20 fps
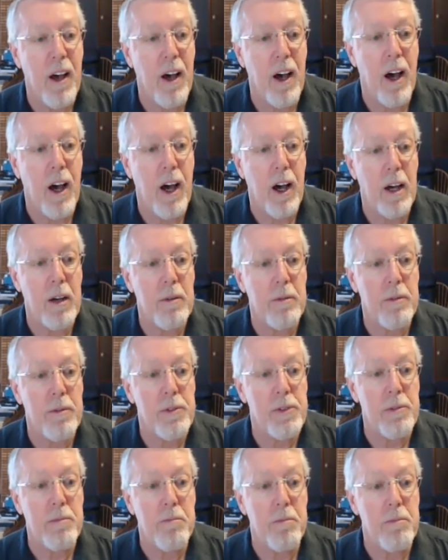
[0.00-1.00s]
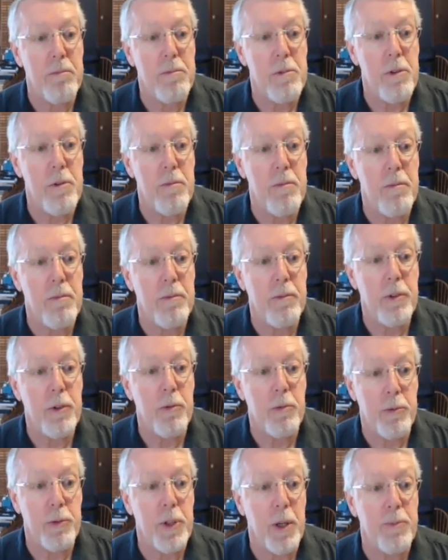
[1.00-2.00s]

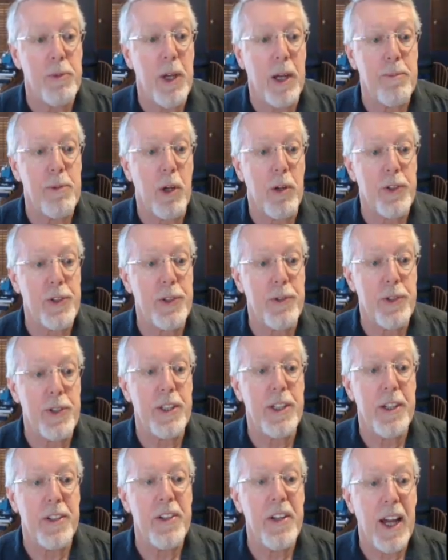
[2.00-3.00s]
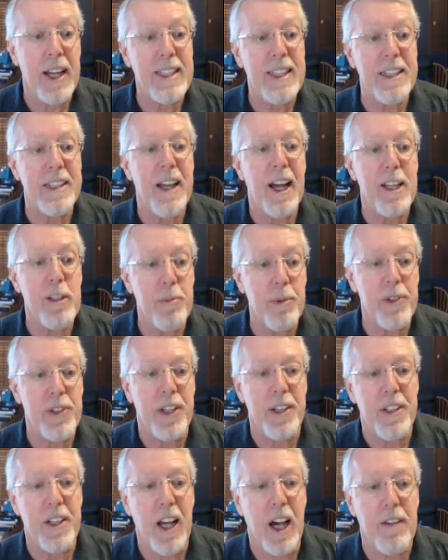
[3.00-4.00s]
You sometimes also see a
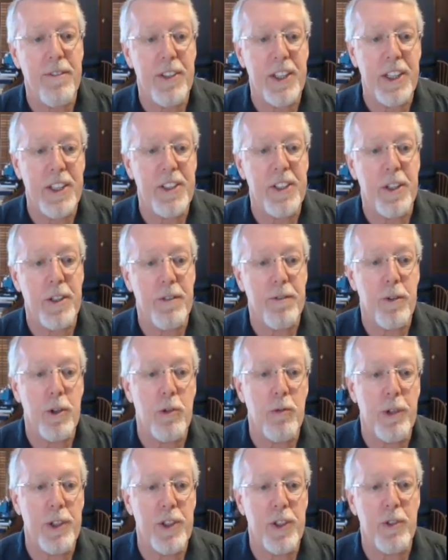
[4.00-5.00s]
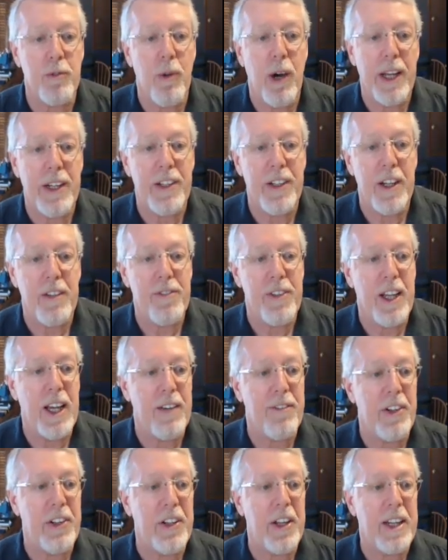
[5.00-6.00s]
99% confidence interval, which is wide enough to
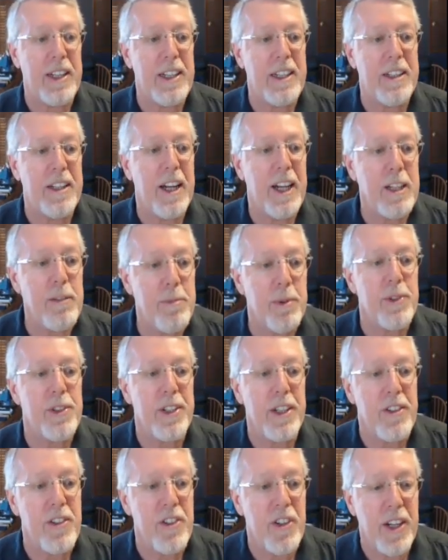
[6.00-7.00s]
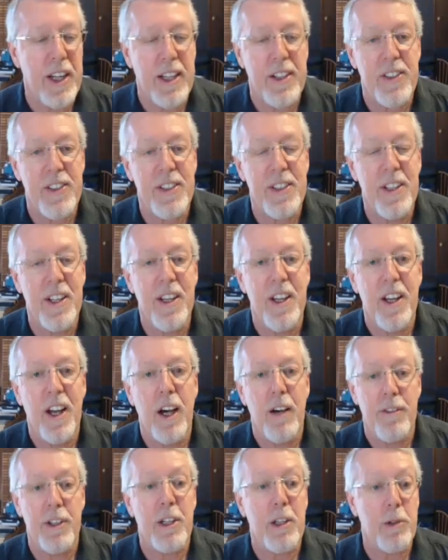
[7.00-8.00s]
have a 99% chance
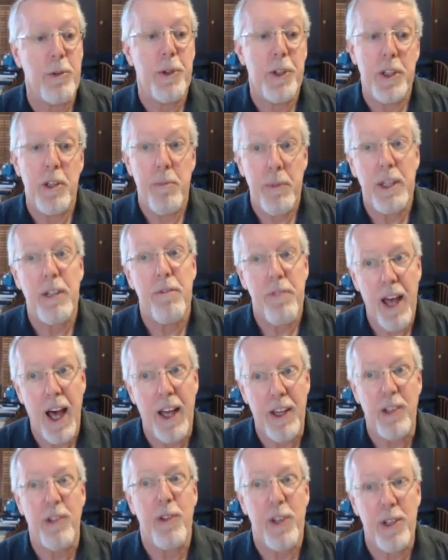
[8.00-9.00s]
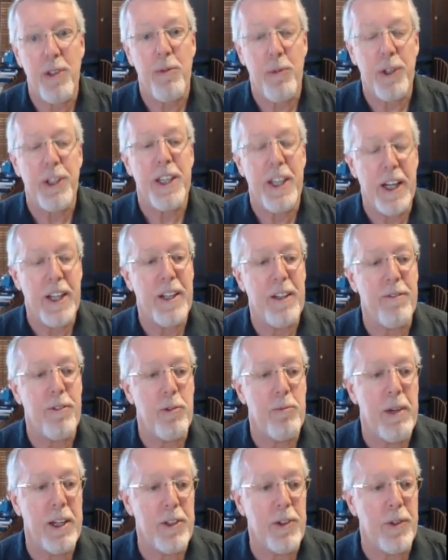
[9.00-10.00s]
of including the mean value that you would get if
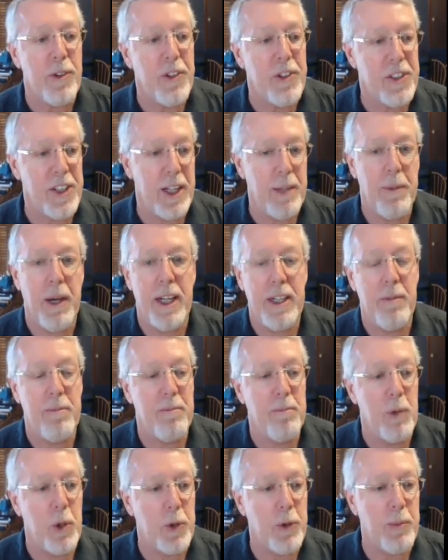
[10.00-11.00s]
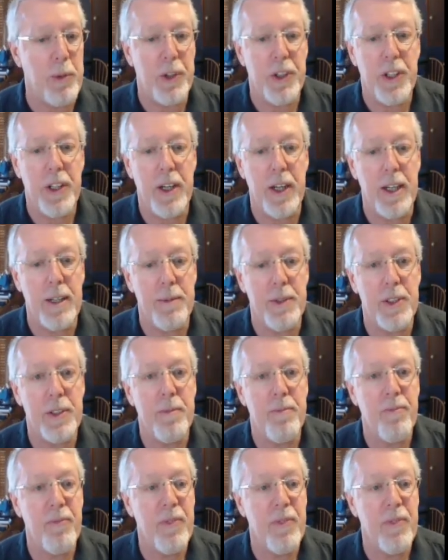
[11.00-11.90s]
you measured the same item multiple times.